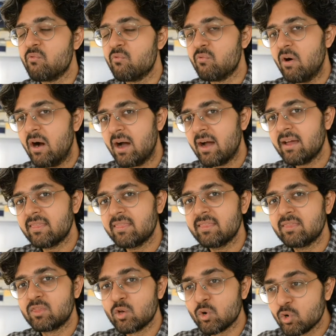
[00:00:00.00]
why
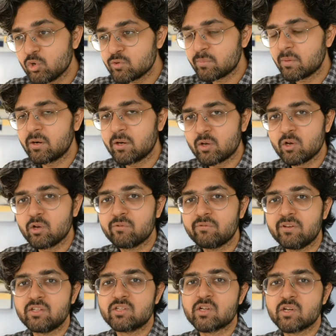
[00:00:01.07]
those particular
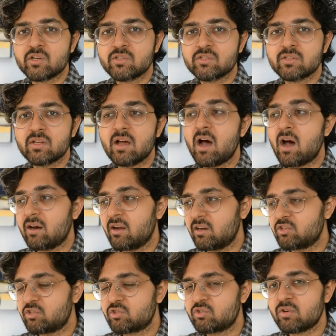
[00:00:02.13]
features are
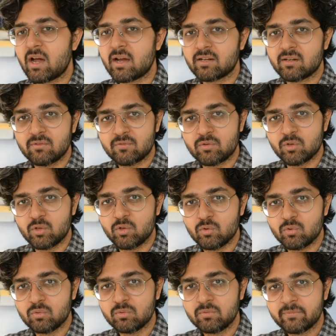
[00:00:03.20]
attractive to you.